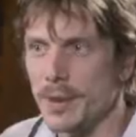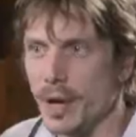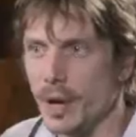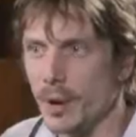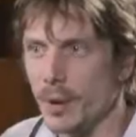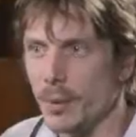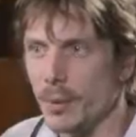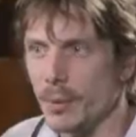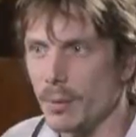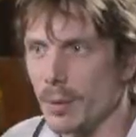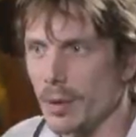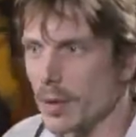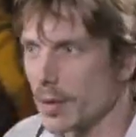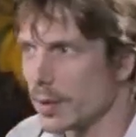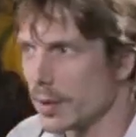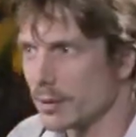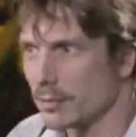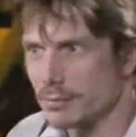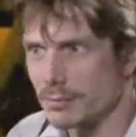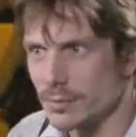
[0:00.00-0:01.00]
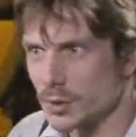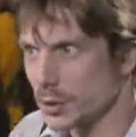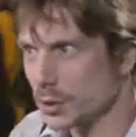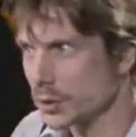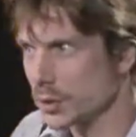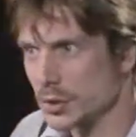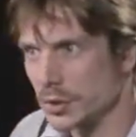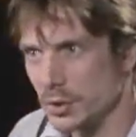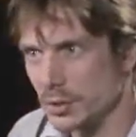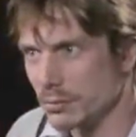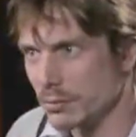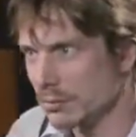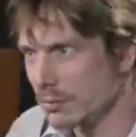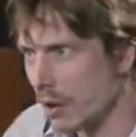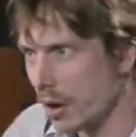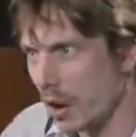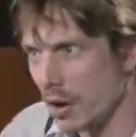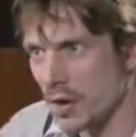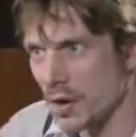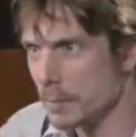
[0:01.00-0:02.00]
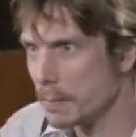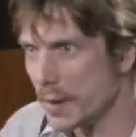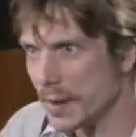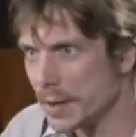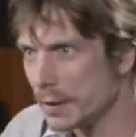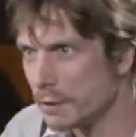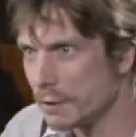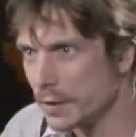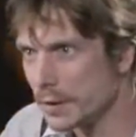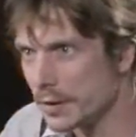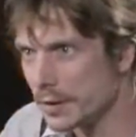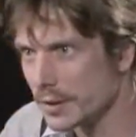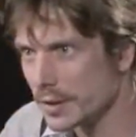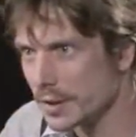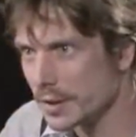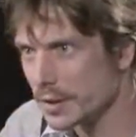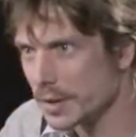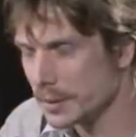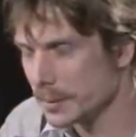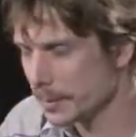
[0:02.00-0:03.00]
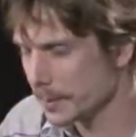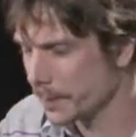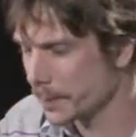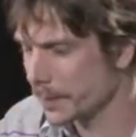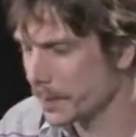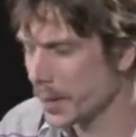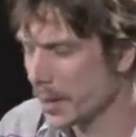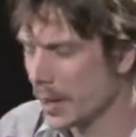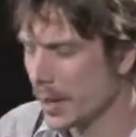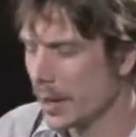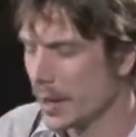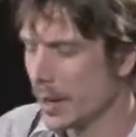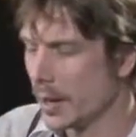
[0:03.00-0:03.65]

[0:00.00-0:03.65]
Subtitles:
now, where you only benefit the system. Right.